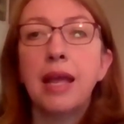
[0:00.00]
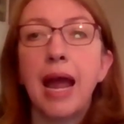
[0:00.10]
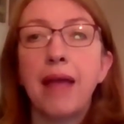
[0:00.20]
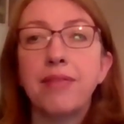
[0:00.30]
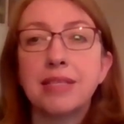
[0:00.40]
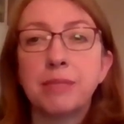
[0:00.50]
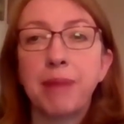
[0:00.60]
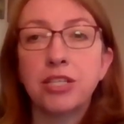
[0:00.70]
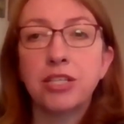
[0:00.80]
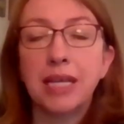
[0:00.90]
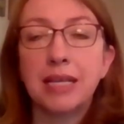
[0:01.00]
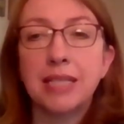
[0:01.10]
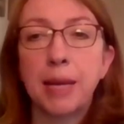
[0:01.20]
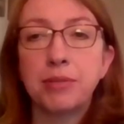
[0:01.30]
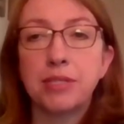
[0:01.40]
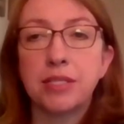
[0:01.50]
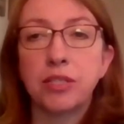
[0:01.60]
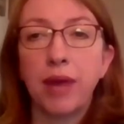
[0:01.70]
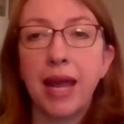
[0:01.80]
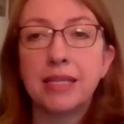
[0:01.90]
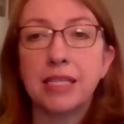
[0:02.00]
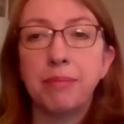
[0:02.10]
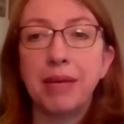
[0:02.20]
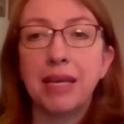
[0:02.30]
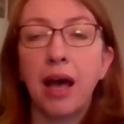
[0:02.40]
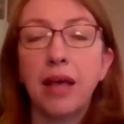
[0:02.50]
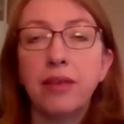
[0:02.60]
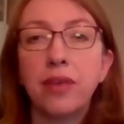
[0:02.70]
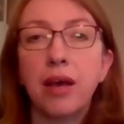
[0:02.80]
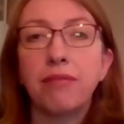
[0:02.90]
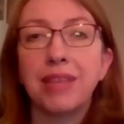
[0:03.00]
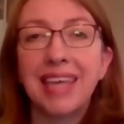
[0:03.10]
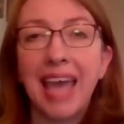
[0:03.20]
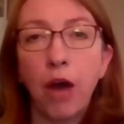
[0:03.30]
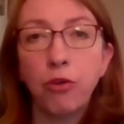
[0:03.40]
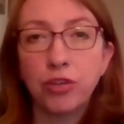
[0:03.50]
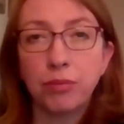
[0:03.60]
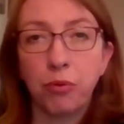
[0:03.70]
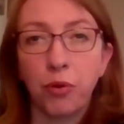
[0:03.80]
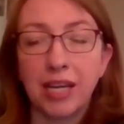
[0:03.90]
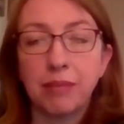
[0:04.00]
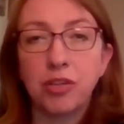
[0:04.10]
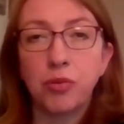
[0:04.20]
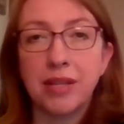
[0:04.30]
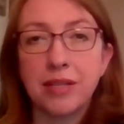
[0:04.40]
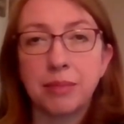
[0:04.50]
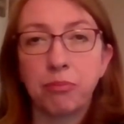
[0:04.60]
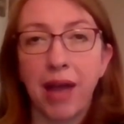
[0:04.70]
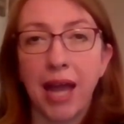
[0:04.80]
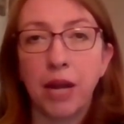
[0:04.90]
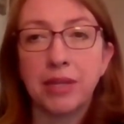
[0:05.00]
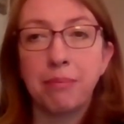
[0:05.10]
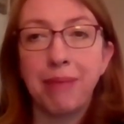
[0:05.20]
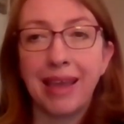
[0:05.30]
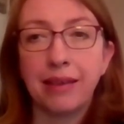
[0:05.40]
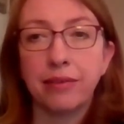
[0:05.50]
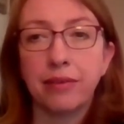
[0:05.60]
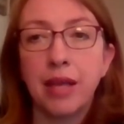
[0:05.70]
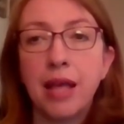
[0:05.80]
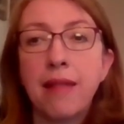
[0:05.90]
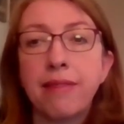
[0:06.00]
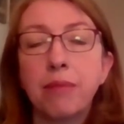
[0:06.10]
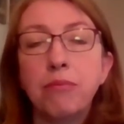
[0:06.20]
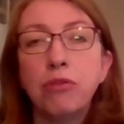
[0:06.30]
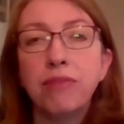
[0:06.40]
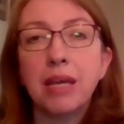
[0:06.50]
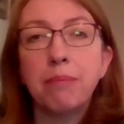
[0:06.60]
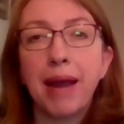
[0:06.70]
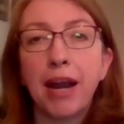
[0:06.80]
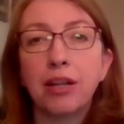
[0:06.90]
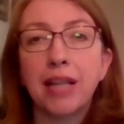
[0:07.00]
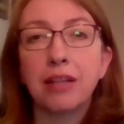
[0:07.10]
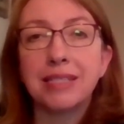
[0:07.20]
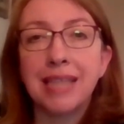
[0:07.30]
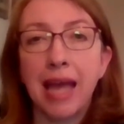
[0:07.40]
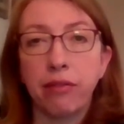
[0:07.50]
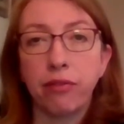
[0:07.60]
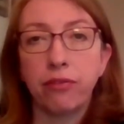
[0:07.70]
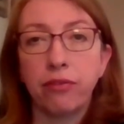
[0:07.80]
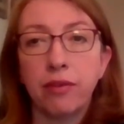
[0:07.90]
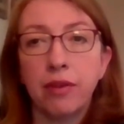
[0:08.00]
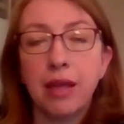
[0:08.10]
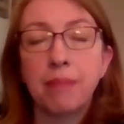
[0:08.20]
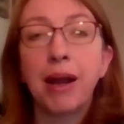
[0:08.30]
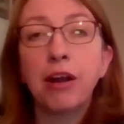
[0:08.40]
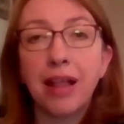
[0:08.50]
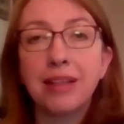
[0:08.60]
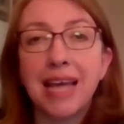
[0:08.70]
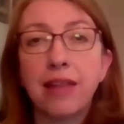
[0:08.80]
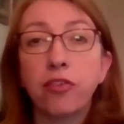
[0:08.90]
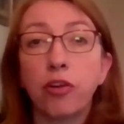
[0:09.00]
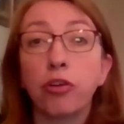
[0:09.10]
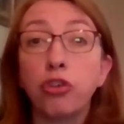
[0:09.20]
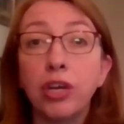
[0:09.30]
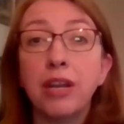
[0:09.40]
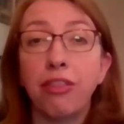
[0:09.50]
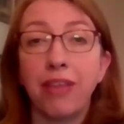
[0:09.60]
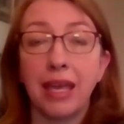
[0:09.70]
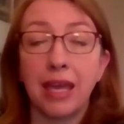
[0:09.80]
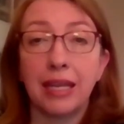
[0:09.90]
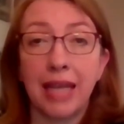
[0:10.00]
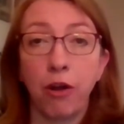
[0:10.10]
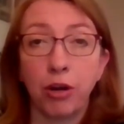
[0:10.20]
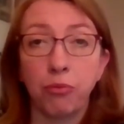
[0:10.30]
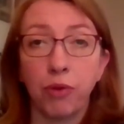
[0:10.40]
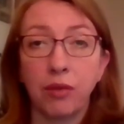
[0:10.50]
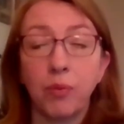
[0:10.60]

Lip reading: And this special exception is granted because of the counterpoint between the soprano and the bass. They're moving in parallel tenths. Parallel tenths are a good thing in counterpoint.